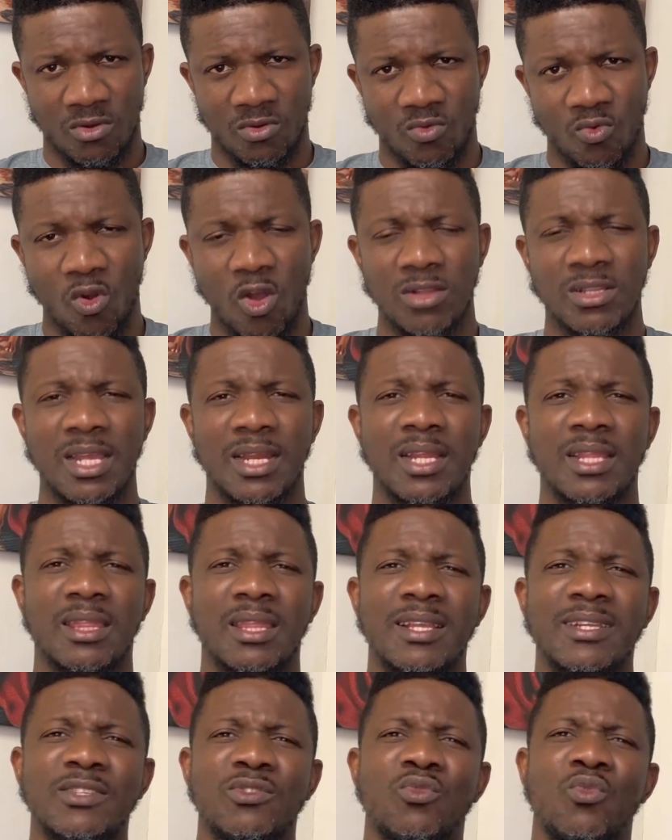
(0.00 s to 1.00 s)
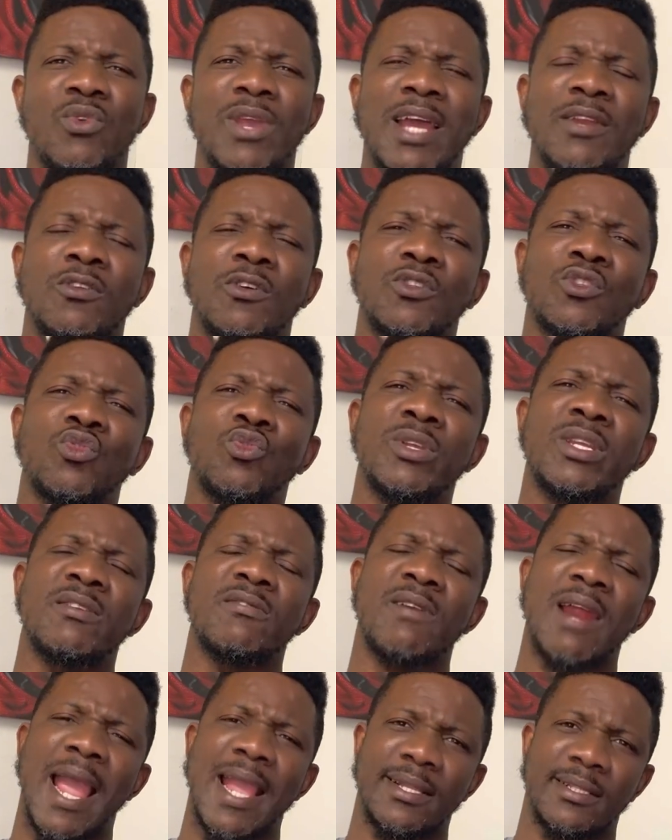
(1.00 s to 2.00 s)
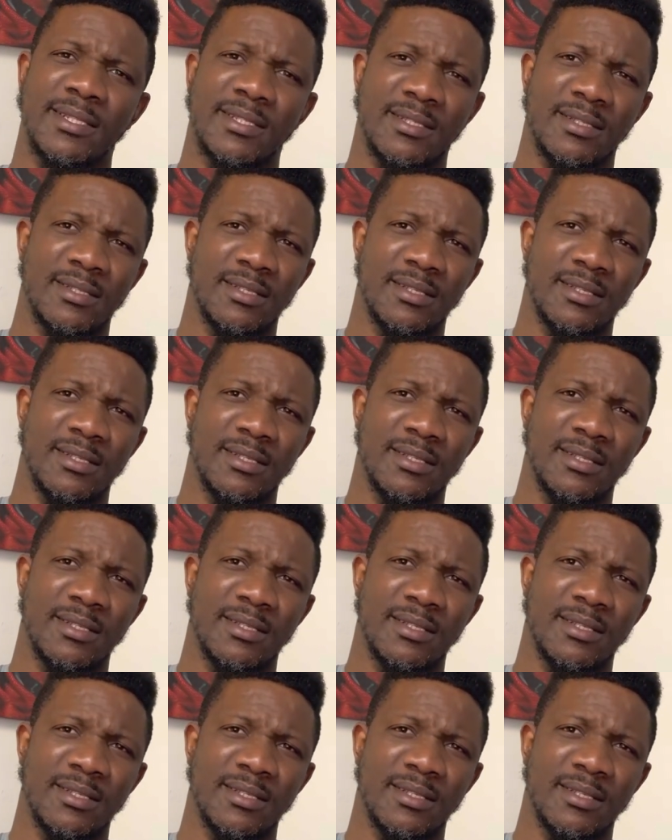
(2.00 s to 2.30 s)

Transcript: What are the things we are not doing right?